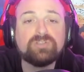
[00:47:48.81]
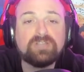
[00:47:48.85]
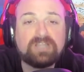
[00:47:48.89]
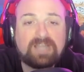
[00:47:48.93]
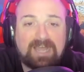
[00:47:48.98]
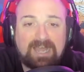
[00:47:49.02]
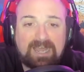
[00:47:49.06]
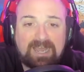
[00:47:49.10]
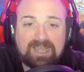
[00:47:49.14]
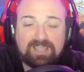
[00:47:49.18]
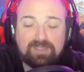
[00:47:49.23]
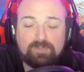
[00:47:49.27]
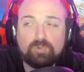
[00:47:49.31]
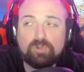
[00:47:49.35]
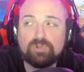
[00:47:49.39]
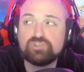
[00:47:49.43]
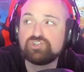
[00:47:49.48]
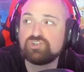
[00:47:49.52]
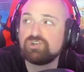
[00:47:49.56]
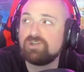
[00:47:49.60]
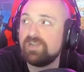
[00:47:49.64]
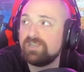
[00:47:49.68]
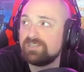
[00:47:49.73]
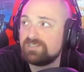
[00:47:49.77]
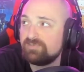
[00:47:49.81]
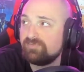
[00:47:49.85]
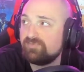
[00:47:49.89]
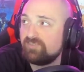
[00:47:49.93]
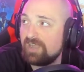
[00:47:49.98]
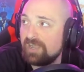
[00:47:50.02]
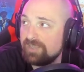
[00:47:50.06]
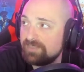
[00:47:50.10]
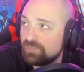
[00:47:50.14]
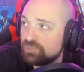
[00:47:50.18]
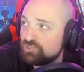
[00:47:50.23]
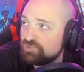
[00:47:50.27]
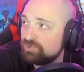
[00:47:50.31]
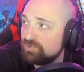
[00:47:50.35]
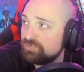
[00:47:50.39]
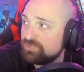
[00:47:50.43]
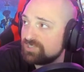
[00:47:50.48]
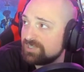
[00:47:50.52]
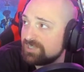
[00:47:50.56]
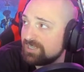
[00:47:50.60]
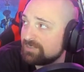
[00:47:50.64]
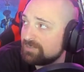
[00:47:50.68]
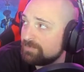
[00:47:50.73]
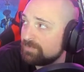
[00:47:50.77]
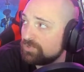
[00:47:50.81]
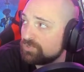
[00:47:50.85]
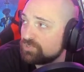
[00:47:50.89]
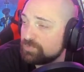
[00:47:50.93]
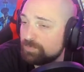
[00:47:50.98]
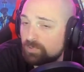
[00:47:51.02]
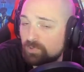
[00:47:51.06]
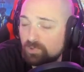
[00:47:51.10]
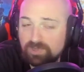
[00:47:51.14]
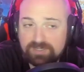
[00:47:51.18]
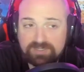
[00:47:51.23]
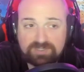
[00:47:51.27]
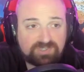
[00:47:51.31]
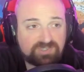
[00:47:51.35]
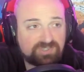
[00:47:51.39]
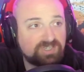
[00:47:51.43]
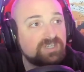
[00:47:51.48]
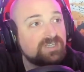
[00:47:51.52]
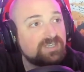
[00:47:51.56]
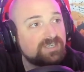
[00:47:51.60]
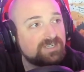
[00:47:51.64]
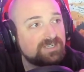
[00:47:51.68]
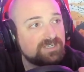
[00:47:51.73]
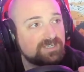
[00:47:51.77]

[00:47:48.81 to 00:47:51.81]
lie while trying to find the truth to get the most points.